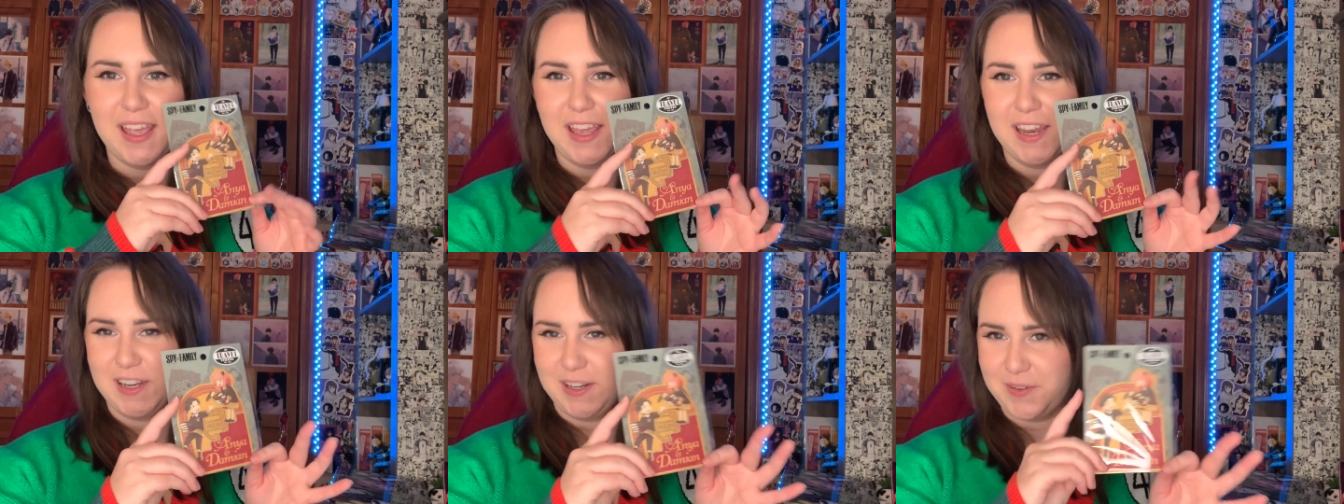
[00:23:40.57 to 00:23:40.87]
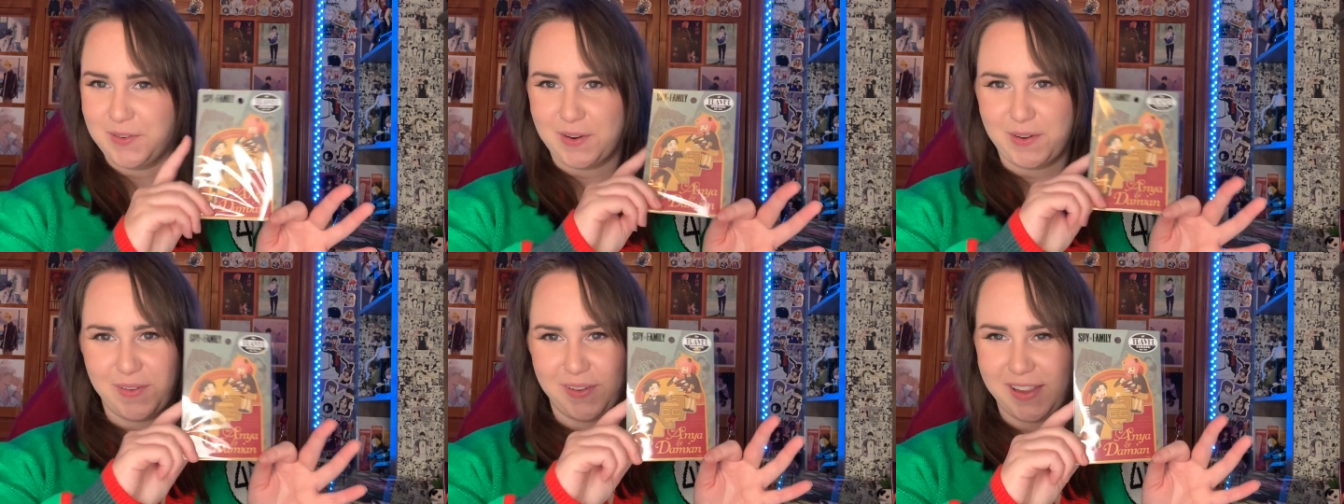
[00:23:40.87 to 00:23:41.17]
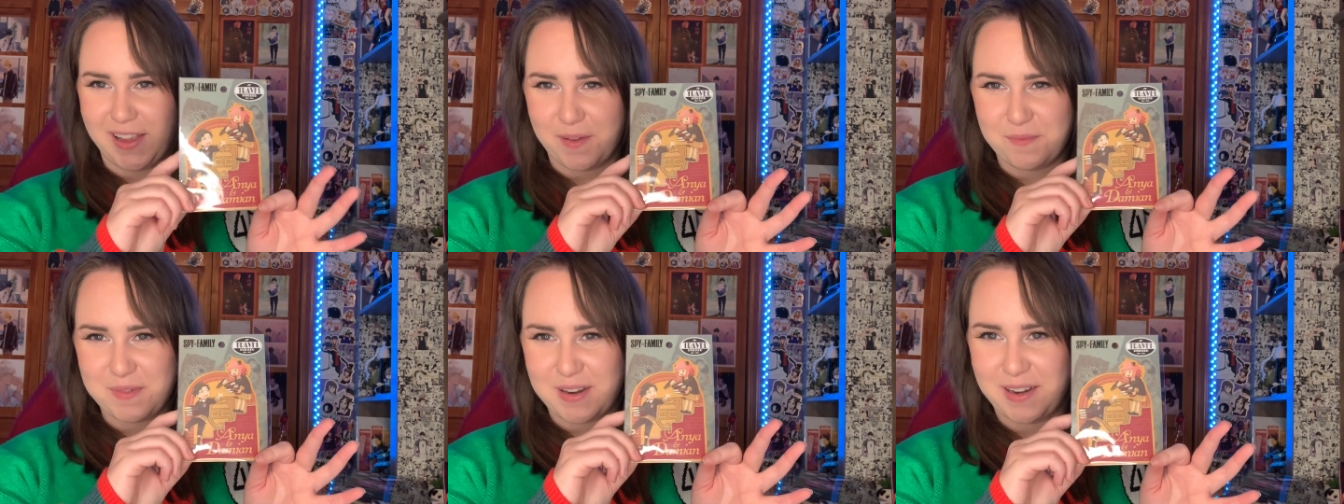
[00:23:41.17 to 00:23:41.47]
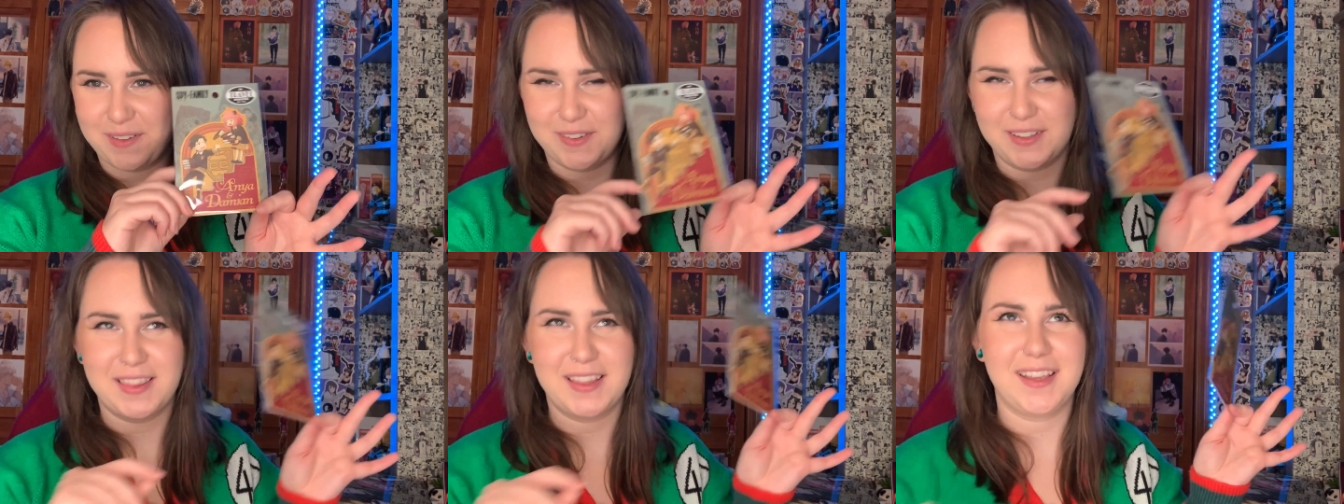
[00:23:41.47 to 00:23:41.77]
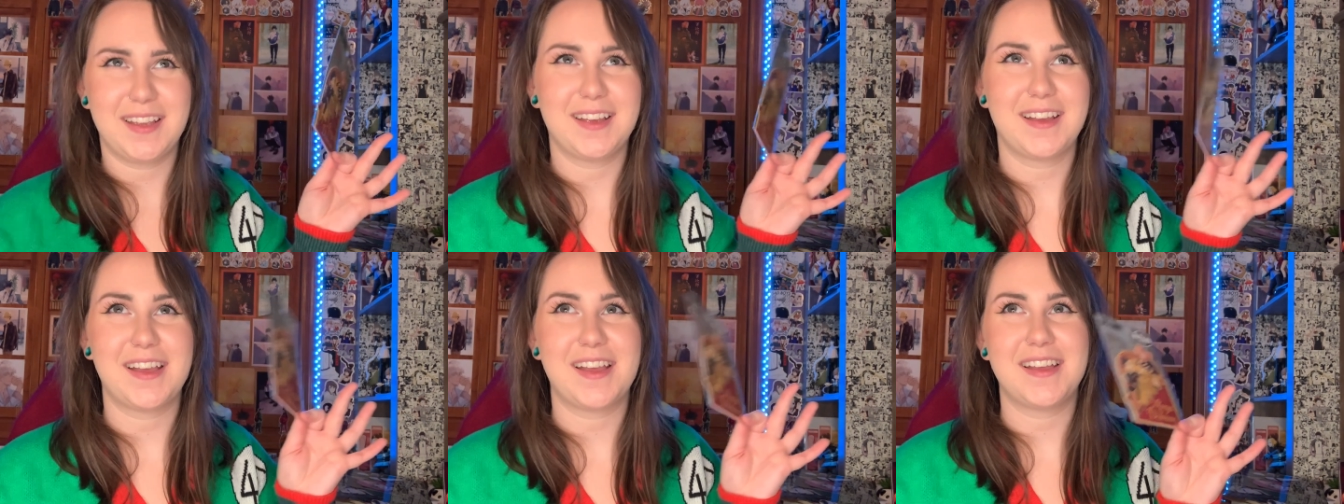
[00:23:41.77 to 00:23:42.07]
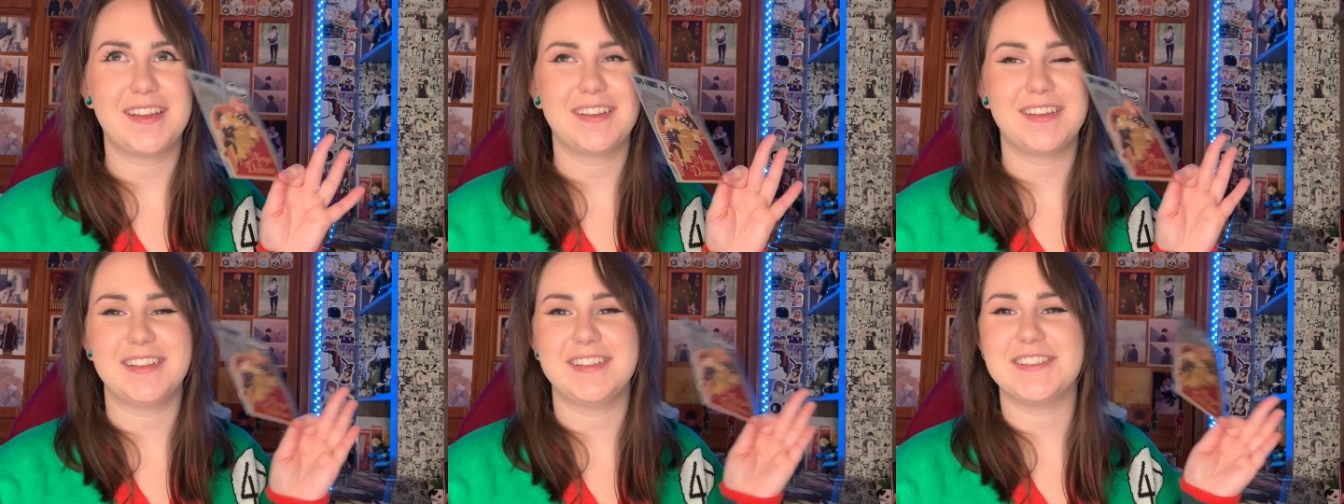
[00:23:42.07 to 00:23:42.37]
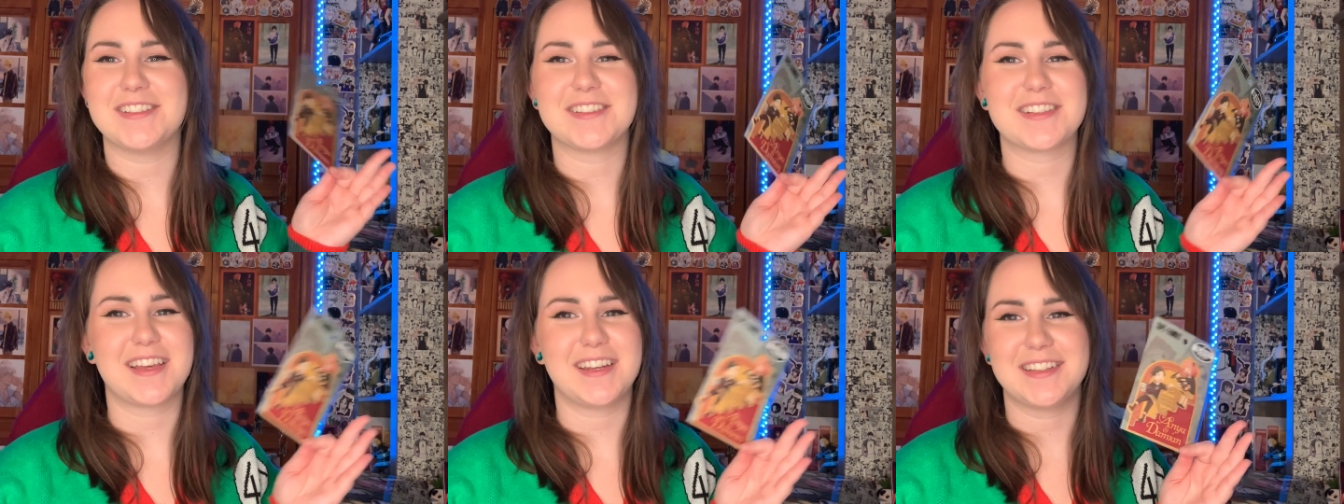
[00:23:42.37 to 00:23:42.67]
and growing up and everything and
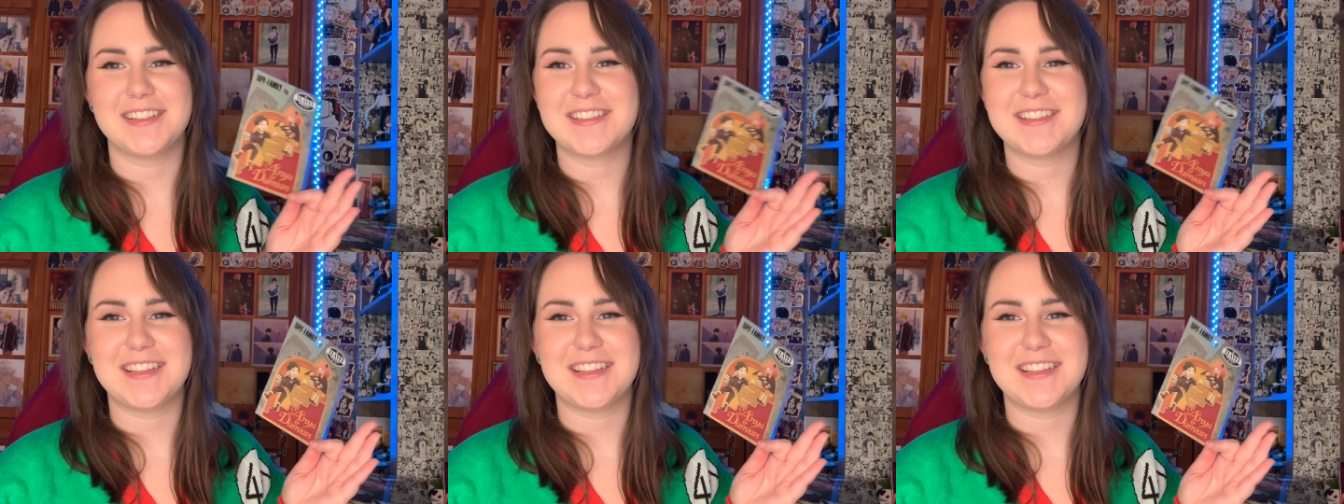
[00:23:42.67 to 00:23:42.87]
just kind of